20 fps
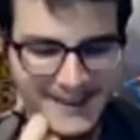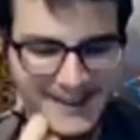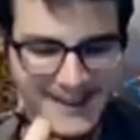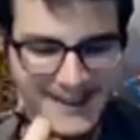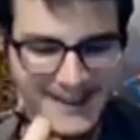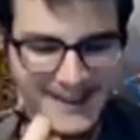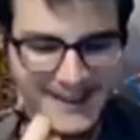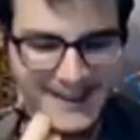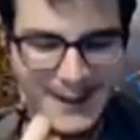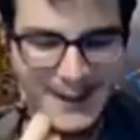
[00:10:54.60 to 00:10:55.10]

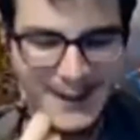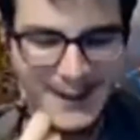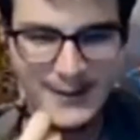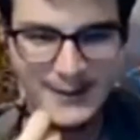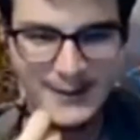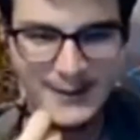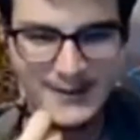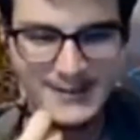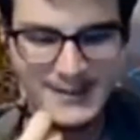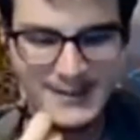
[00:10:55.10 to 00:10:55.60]
I'm pretty
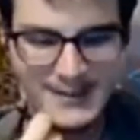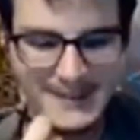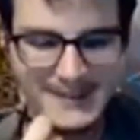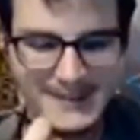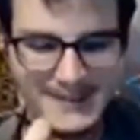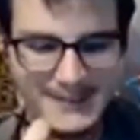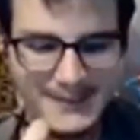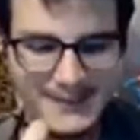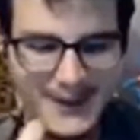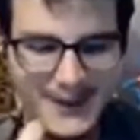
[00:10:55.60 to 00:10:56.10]
much like,
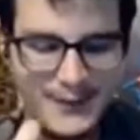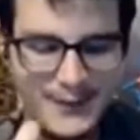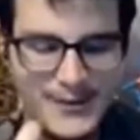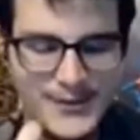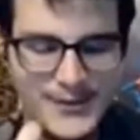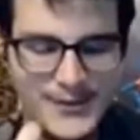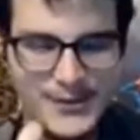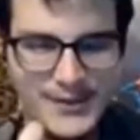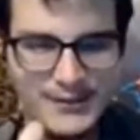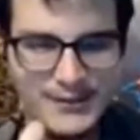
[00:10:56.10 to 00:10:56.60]
I
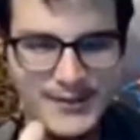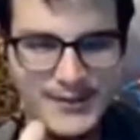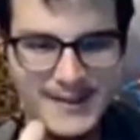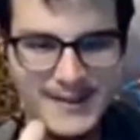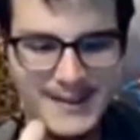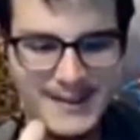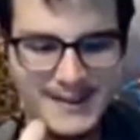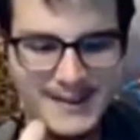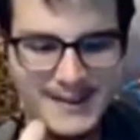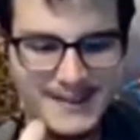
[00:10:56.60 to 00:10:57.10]
research
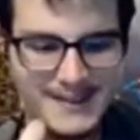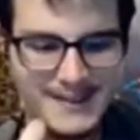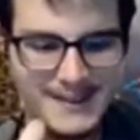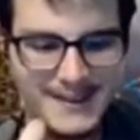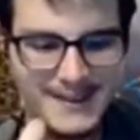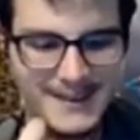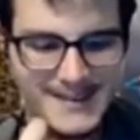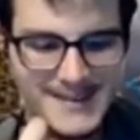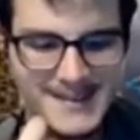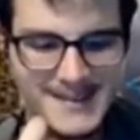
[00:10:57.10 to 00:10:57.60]
everything, and
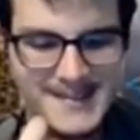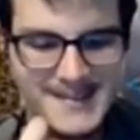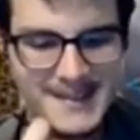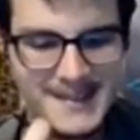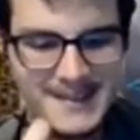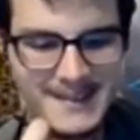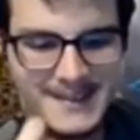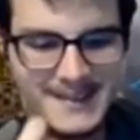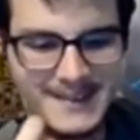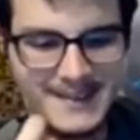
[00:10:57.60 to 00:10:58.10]
since
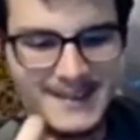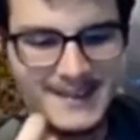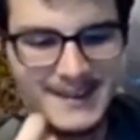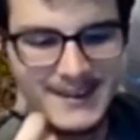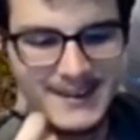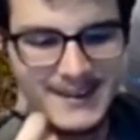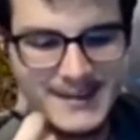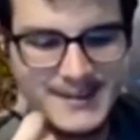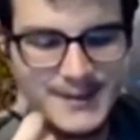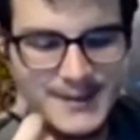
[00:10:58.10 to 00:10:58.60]

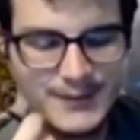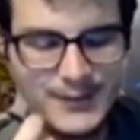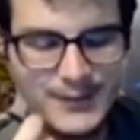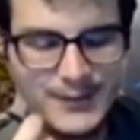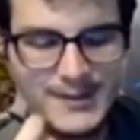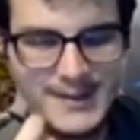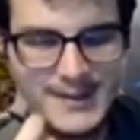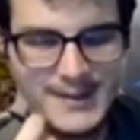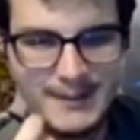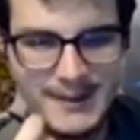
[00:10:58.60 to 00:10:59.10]
the first
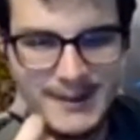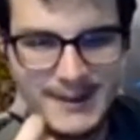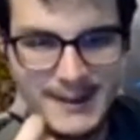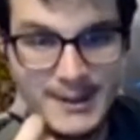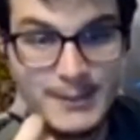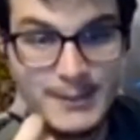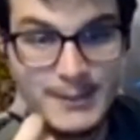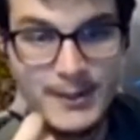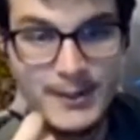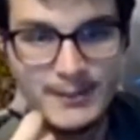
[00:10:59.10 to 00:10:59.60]
time I
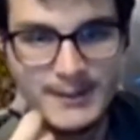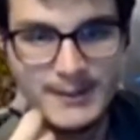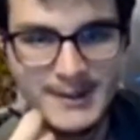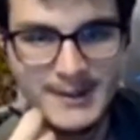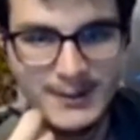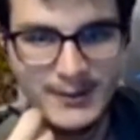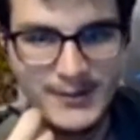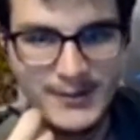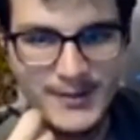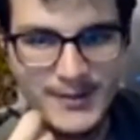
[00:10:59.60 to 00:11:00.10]
experimented
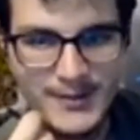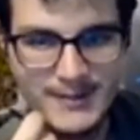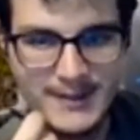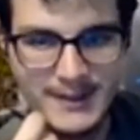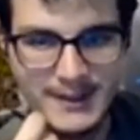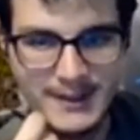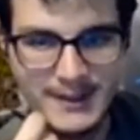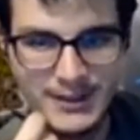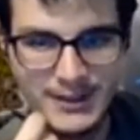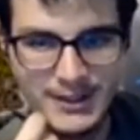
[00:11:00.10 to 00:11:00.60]
with something
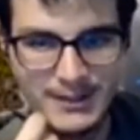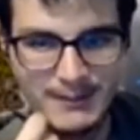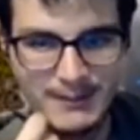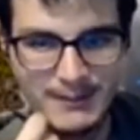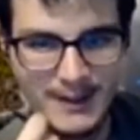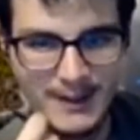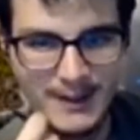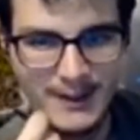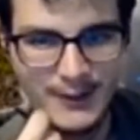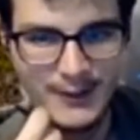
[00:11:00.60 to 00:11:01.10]
and it changed my
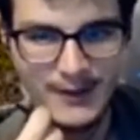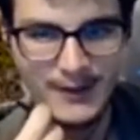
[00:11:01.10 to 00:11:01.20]
life,